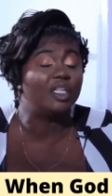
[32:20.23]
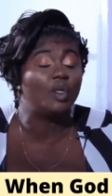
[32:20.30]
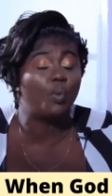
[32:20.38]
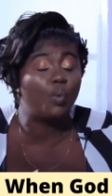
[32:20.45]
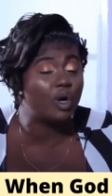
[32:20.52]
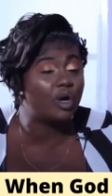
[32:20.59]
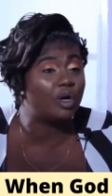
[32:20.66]
And
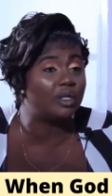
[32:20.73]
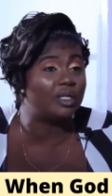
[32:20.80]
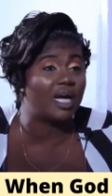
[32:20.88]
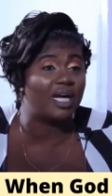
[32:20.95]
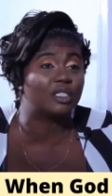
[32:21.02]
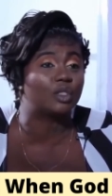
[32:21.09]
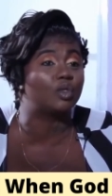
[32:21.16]
the
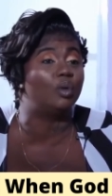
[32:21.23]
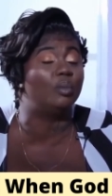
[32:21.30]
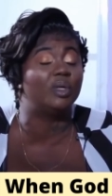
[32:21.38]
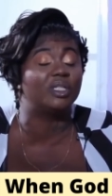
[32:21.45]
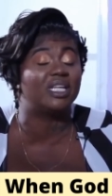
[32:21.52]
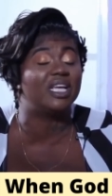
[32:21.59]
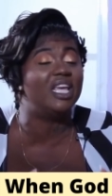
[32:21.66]
word has so
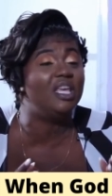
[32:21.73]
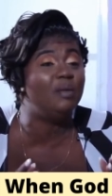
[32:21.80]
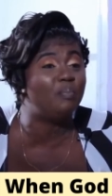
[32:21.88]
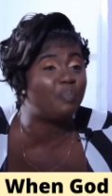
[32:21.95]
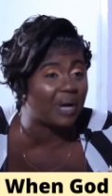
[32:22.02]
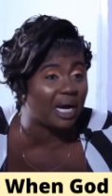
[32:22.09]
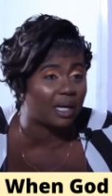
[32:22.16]
much
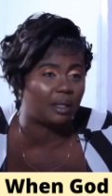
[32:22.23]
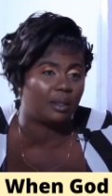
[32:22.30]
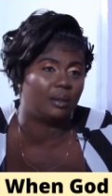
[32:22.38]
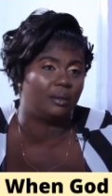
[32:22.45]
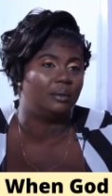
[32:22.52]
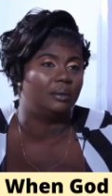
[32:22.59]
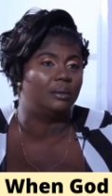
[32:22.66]

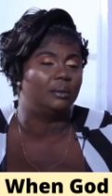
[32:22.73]
impact.